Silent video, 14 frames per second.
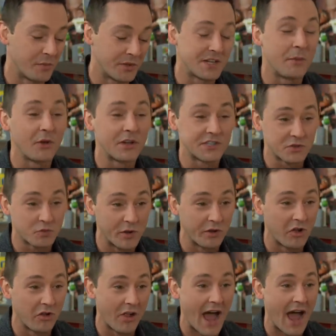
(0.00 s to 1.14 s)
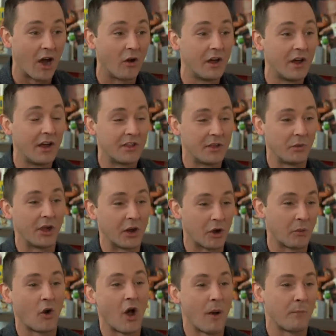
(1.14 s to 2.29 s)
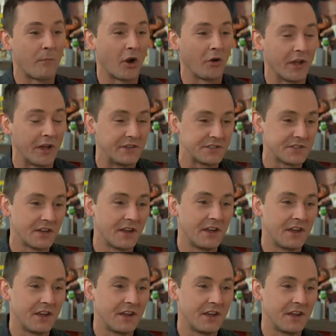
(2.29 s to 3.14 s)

But some places will allow the player prop parlays.